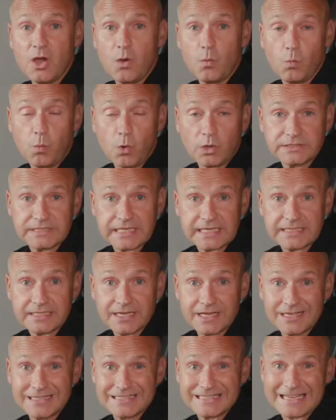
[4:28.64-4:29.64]
what it
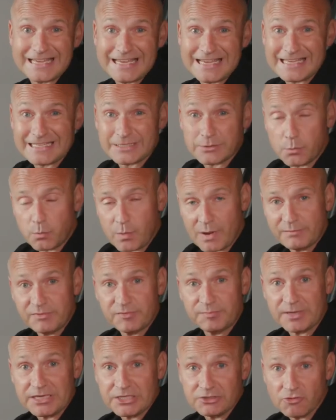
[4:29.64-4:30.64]
does is when
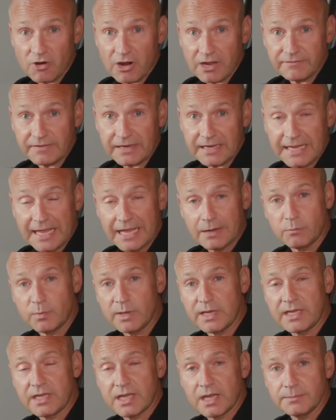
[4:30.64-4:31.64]
we've been driving and
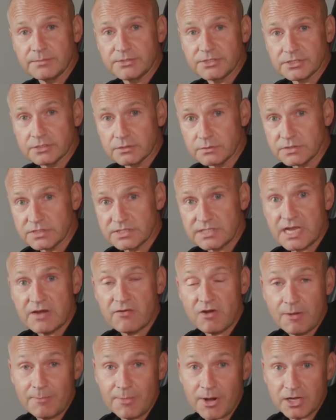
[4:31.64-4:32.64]
we come to
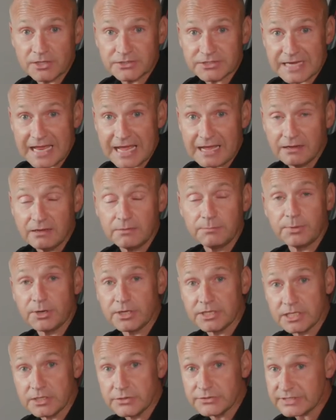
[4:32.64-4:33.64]
0 miles an hour
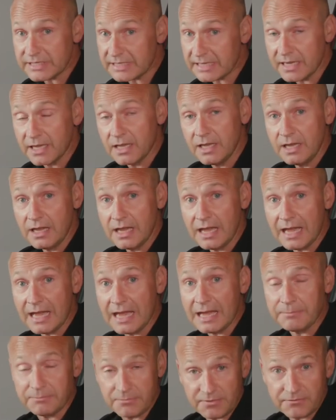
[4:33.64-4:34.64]
by using
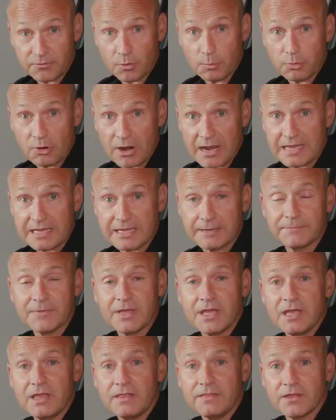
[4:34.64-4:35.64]
foot brake,
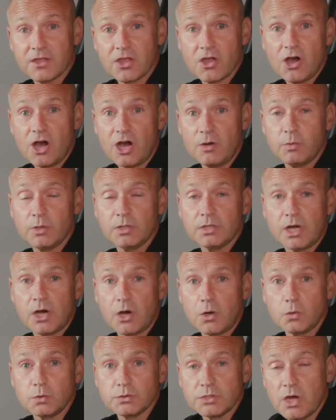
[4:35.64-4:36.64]
the car will
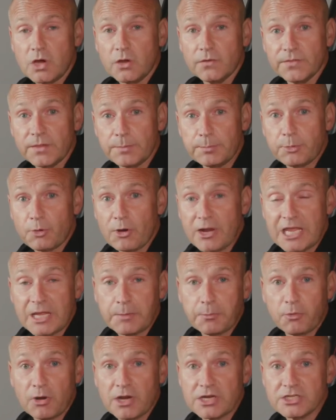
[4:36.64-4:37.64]
hold on the
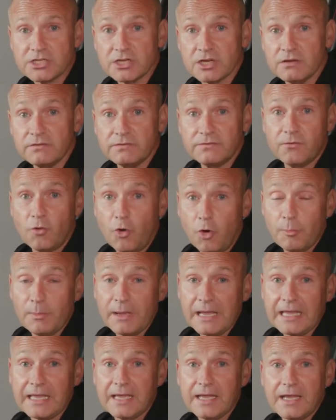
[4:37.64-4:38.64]
brake pressure for
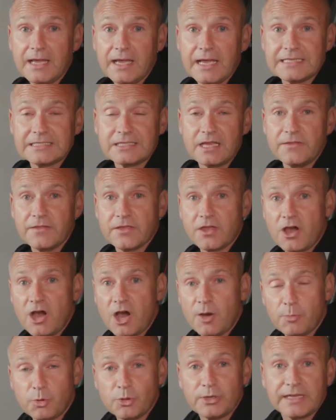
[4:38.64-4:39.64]
me. It's like the
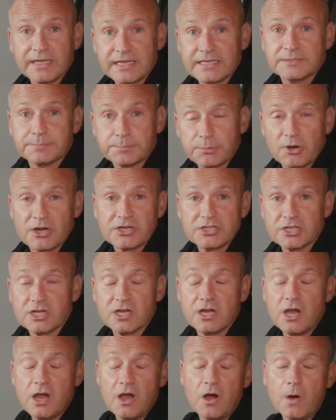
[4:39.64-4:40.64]
car putting its
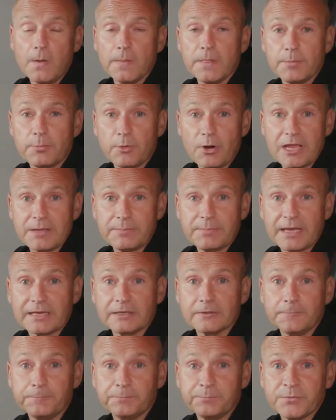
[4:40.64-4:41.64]
pressure on the brake
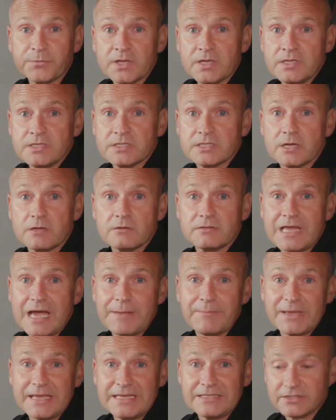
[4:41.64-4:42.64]
pedal. So
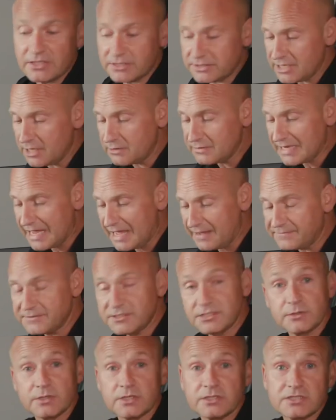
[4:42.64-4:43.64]
that means I don't have
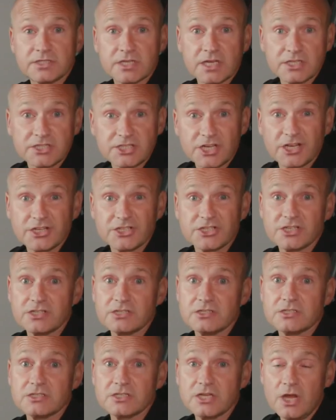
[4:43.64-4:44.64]
to at
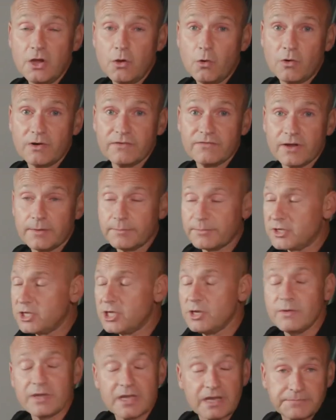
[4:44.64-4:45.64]
junctions, or if I'm
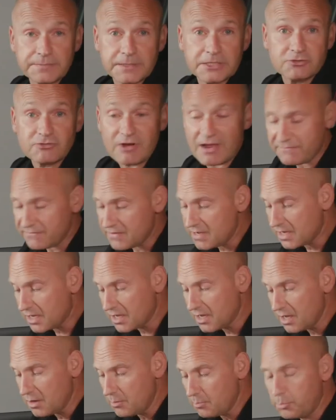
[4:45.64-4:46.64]
queuing up at traffic,
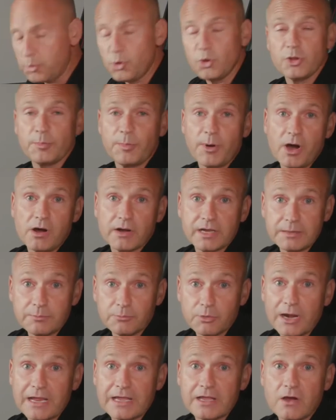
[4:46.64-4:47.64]
put the parking
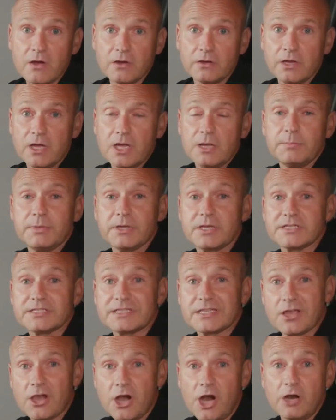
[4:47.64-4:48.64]
brake on, because
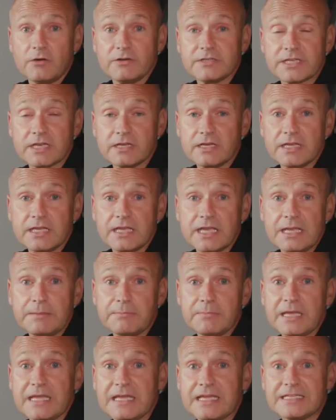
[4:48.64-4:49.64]
the car is going to keep
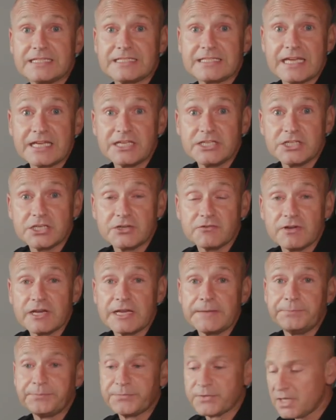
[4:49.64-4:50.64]
me
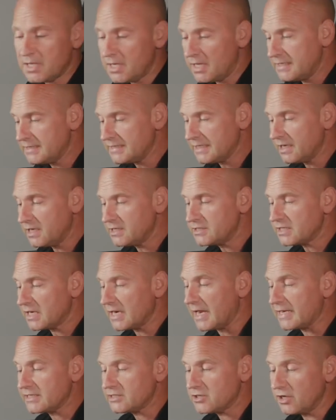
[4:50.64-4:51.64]
stationary until I
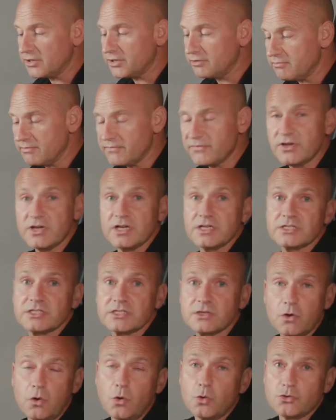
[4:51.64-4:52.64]
select either
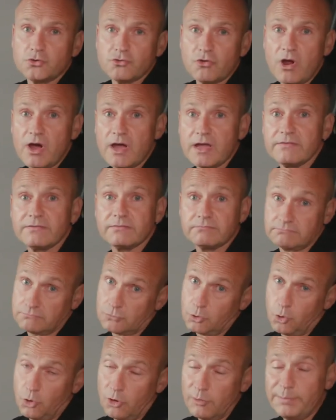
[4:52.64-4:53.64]
reverse or drive
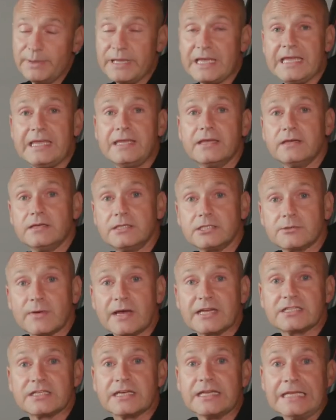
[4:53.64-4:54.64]
or B to
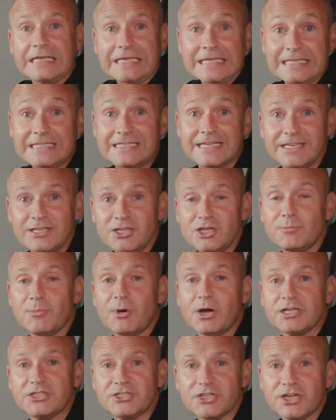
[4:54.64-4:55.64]
actually continue
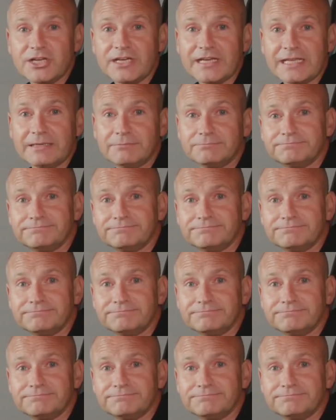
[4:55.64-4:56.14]
my journey.